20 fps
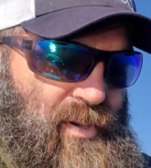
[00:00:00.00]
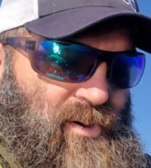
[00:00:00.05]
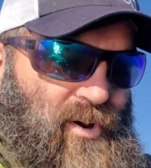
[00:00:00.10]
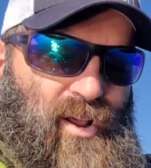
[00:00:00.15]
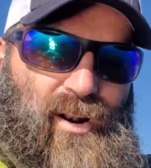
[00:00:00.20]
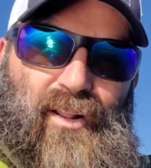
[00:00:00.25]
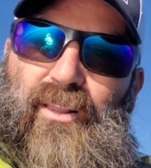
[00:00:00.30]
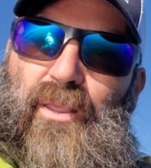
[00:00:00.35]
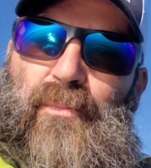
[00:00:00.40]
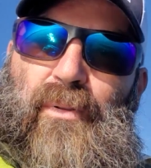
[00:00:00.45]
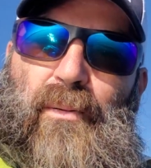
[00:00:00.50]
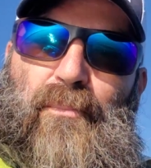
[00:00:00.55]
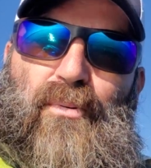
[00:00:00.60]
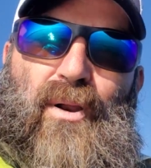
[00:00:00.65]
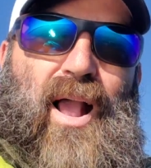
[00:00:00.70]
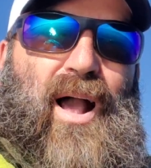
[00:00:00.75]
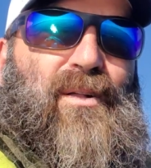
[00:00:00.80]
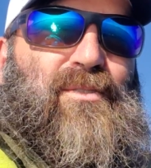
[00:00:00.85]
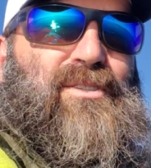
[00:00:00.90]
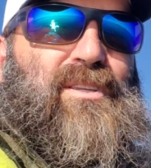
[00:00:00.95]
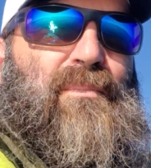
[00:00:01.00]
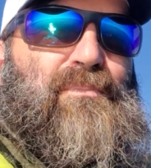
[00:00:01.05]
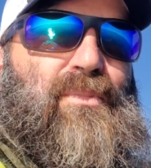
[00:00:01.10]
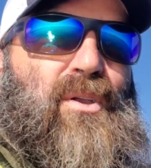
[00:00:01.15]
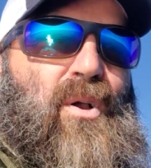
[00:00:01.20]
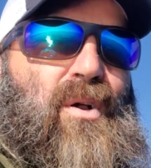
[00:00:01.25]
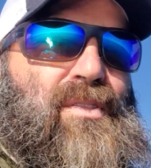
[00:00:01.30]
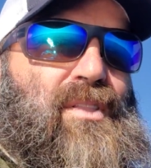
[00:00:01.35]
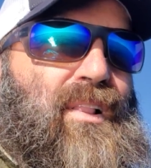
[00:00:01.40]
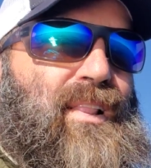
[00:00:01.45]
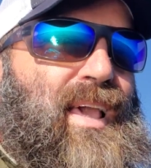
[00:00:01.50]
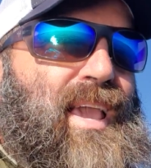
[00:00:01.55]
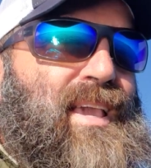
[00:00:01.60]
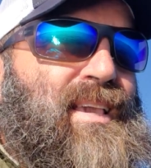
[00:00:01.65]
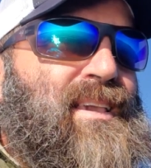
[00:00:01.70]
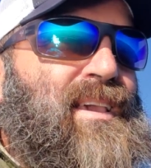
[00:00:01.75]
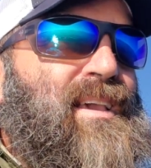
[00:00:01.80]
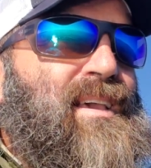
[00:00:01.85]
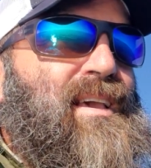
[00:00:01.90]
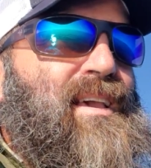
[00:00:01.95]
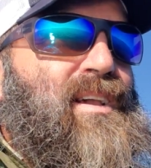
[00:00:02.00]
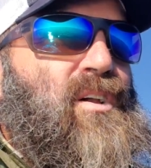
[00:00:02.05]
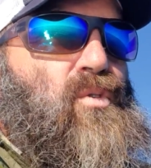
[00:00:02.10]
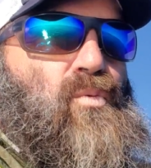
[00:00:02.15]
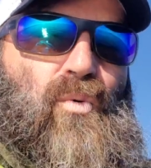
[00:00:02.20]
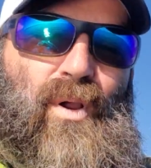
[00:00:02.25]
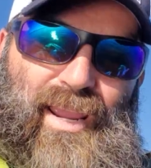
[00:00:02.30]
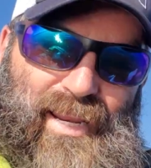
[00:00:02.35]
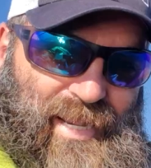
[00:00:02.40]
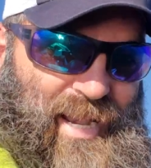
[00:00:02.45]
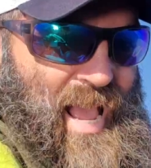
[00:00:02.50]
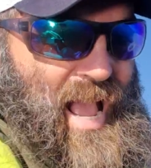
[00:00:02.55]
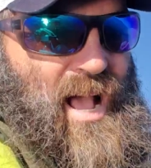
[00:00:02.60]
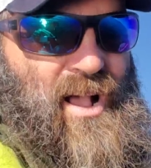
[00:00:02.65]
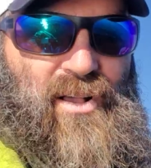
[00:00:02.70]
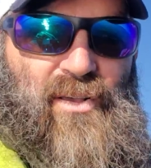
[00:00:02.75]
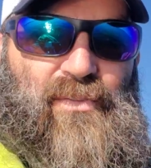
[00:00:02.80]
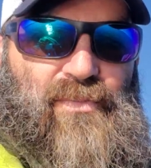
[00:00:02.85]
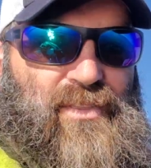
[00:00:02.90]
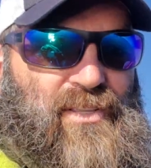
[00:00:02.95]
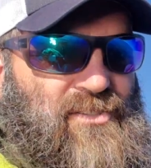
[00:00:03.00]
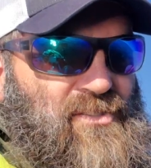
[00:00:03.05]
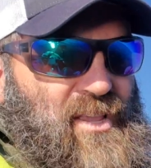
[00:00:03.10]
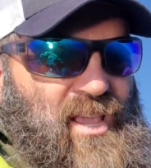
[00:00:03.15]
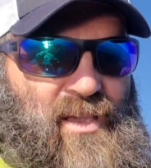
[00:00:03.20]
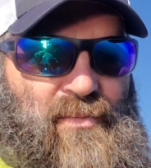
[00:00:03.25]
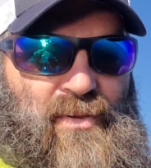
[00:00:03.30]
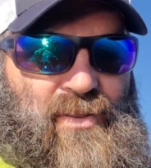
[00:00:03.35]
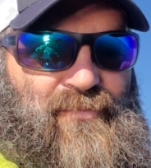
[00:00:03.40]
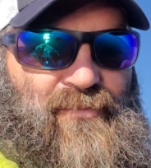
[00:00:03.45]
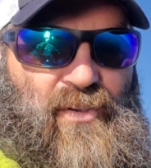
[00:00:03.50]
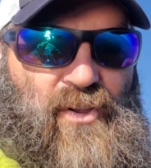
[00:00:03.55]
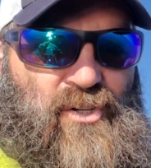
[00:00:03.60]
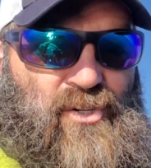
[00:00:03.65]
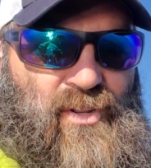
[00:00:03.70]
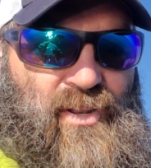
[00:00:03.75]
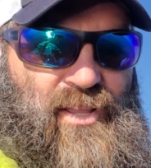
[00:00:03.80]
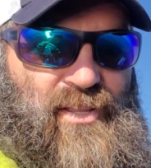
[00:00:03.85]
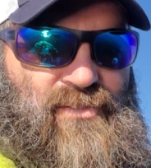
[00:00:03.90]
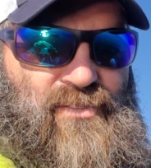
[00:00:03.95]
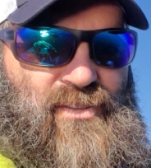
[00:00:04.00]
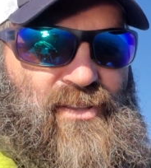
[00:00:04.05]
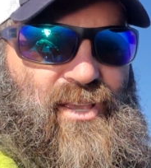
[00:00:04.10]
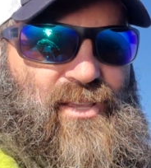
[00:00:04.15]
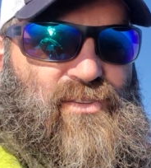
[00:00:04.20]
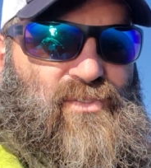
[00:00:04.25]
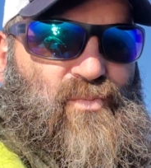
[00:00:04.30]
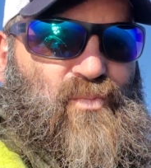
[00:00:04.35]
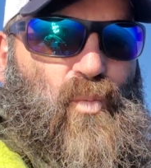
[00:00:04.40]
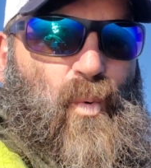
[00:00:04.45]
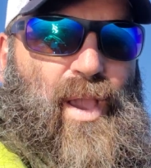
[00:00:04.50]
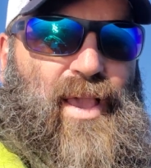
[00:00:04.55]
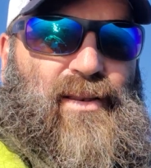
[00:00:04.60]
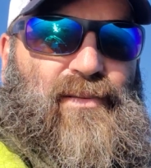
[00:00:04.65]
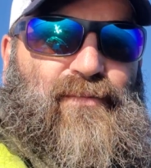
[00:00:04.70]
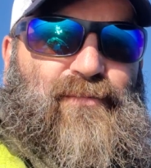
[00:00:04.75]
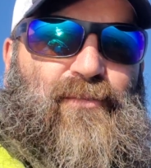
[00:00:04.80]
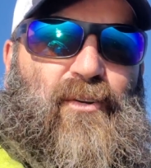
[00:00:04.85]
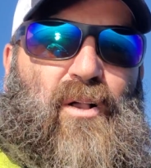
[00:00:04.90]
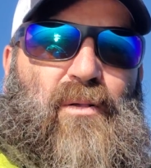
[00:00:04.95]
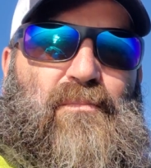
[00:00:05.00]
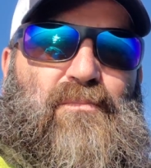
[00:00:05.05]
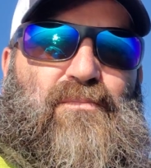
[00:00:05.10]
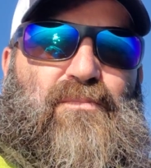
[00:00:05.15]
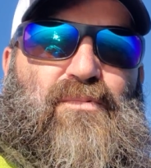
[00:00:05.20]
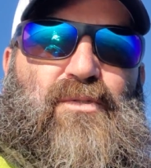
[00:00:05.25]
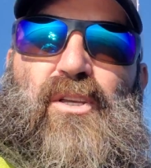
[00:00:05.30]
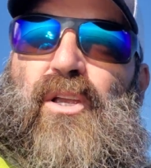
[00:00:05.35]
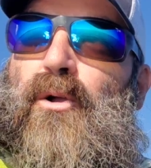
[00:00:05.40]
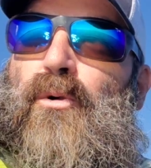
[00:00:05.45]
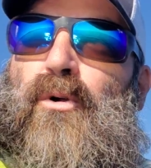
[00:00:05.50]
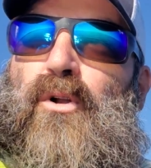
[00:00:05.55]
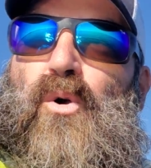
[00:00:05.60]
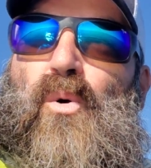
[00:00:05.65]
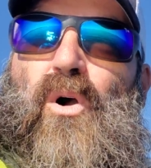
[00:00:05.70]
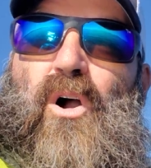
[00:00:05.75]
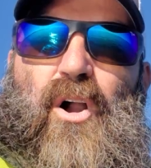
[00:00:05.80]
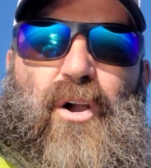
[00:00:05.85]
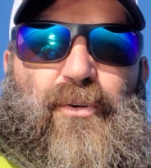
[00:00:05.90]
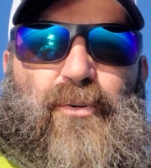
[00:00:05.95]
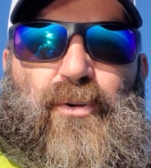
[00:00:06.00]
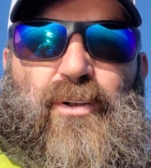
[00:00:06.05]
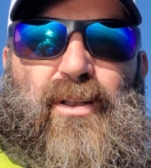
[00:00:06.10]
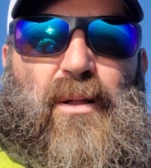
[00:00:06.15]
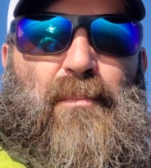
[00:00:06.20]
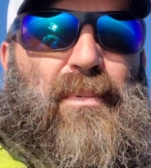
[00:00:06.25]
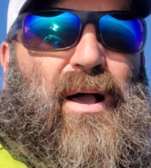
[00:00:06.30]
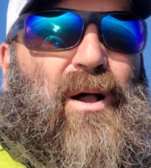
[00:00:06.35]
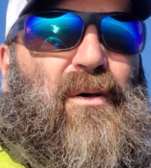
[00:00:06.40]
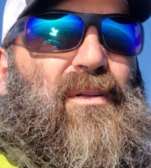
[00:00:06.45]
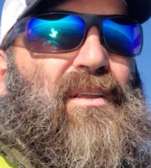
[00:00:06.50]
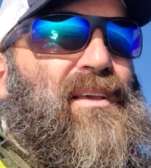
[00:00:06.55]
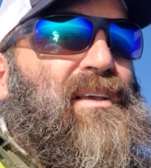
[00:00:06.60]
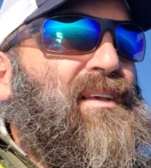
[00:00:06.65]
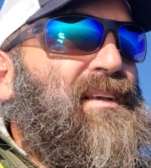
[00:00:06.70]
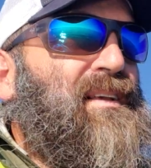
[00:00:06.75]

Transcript: we caught a limit of browns up there on the lake. Right now, the salmon fishing has went from 0 to 100 in about